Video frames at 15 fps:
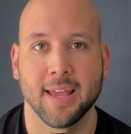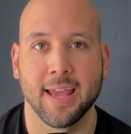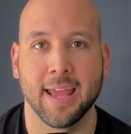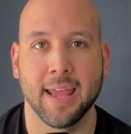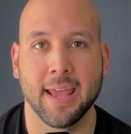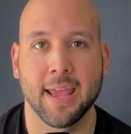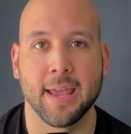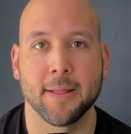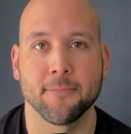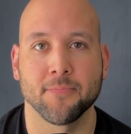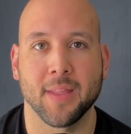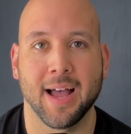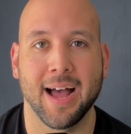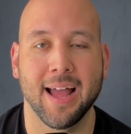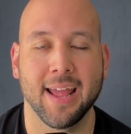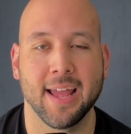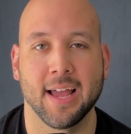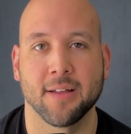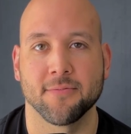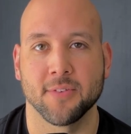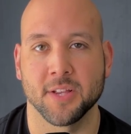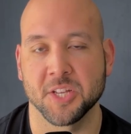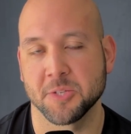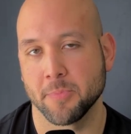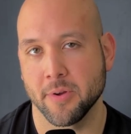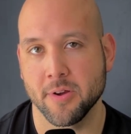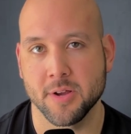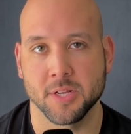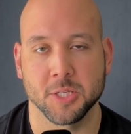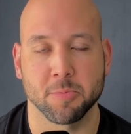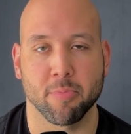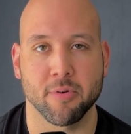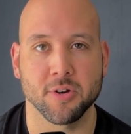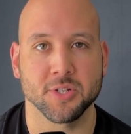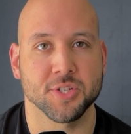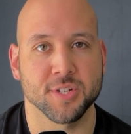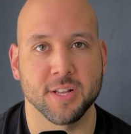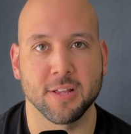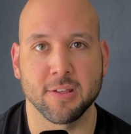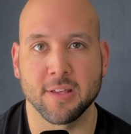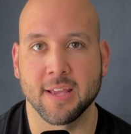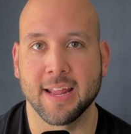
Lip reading: And I have experienced personally,